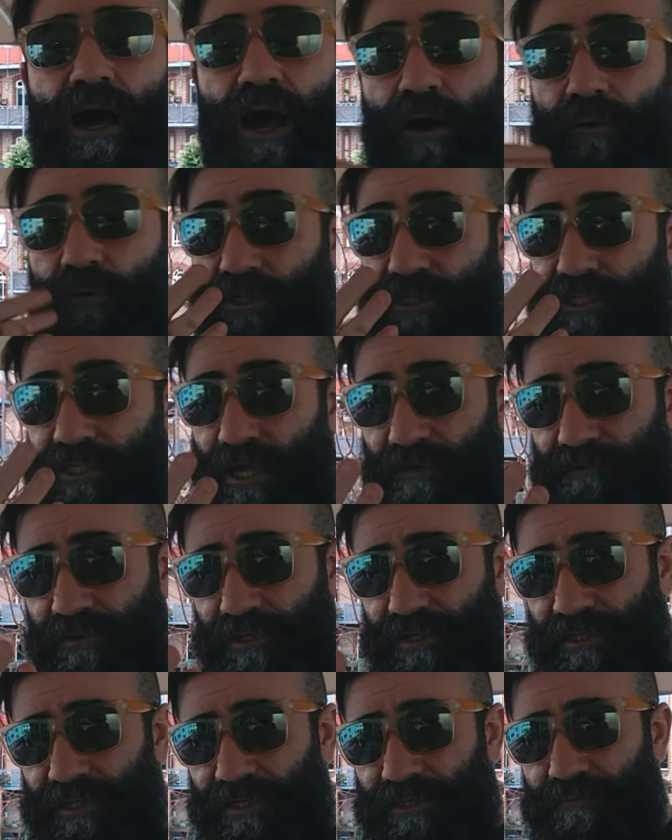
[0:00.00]
I was
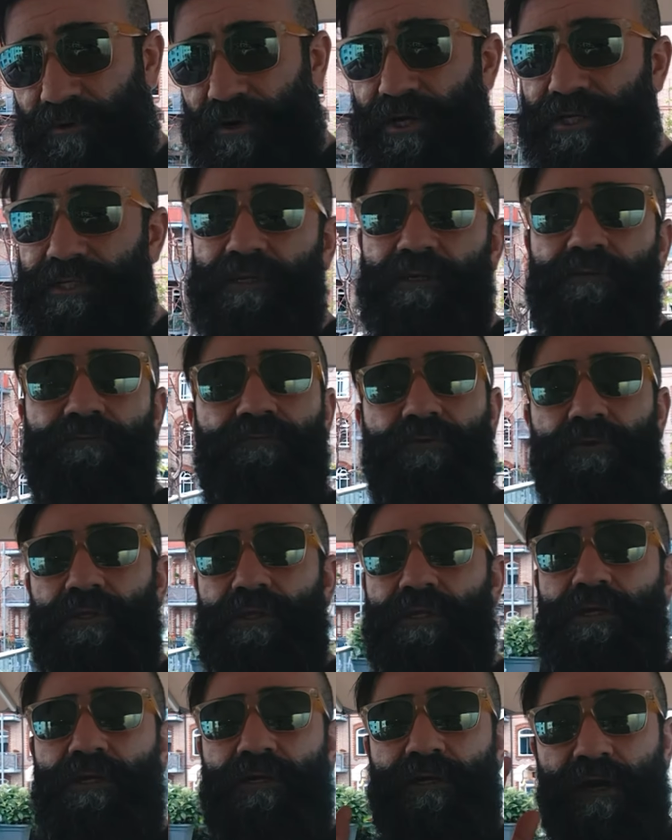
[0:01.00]
saving this present for
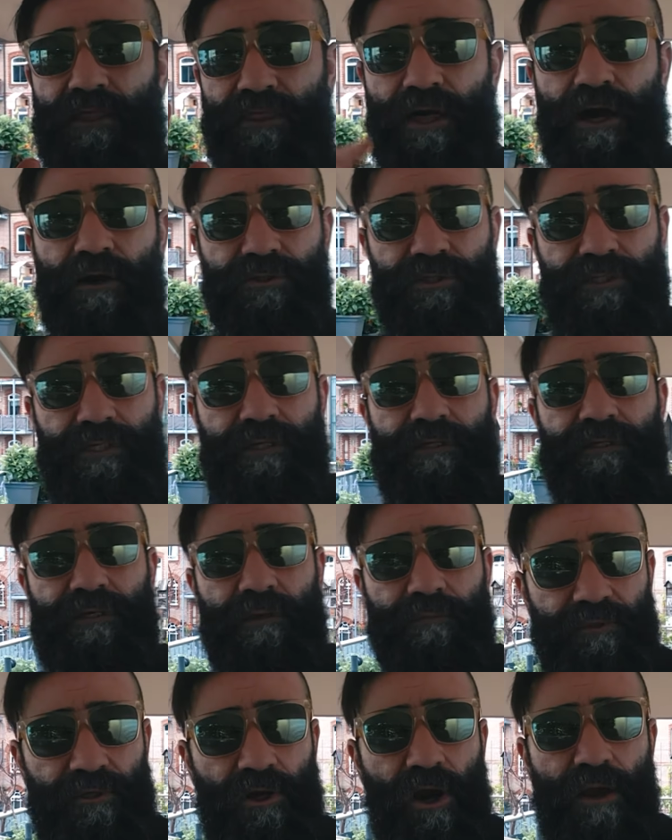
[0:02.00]
the 1,000
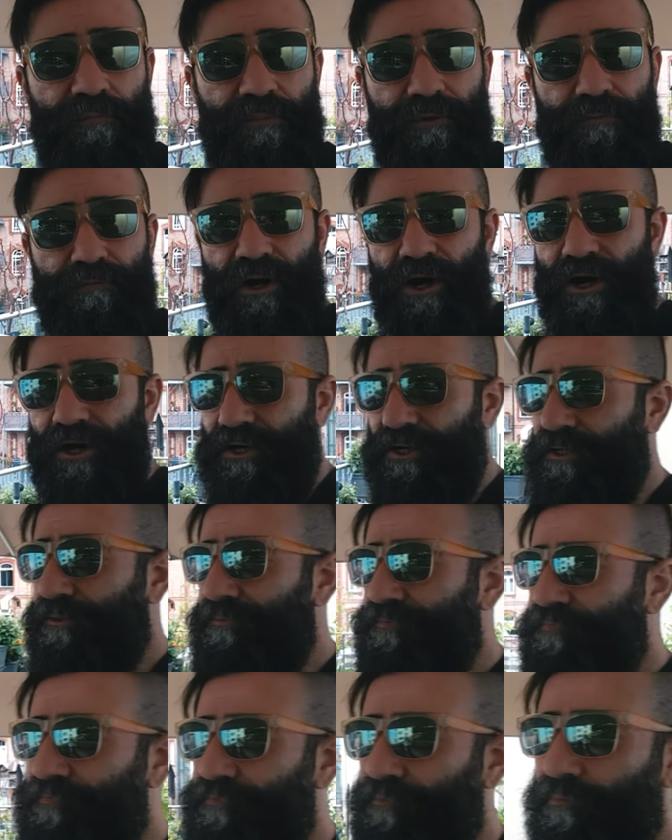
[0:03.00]
subscriber mark,
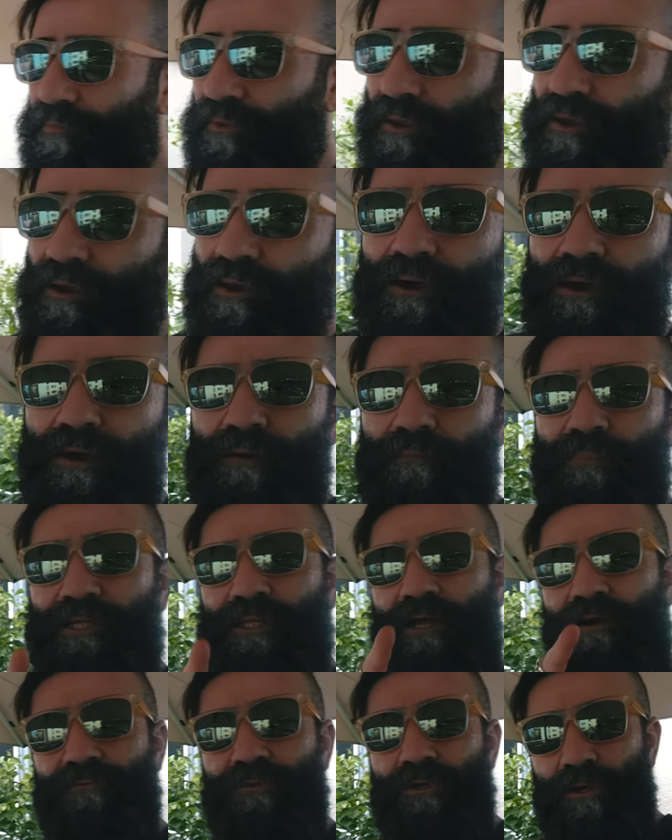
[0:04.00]
but
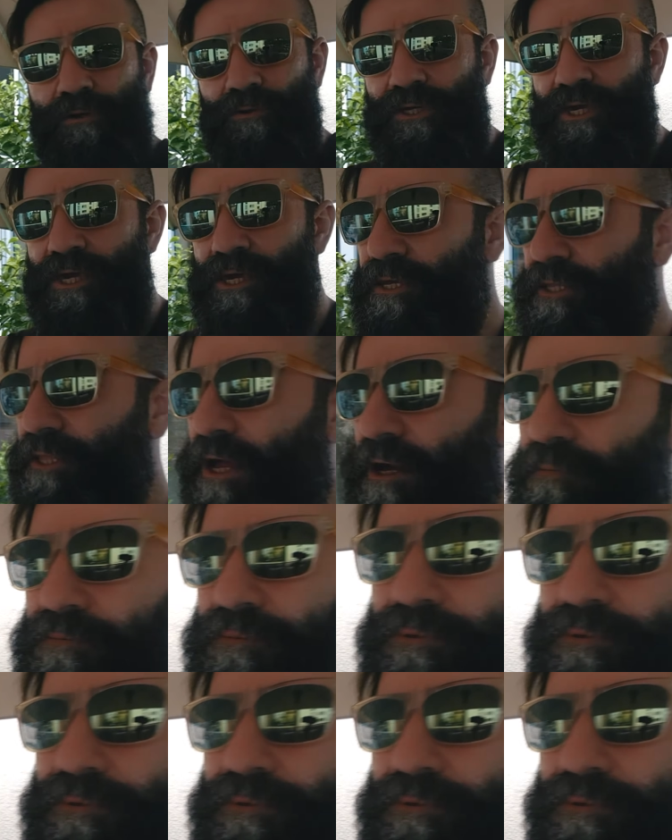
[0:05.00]
after looking it up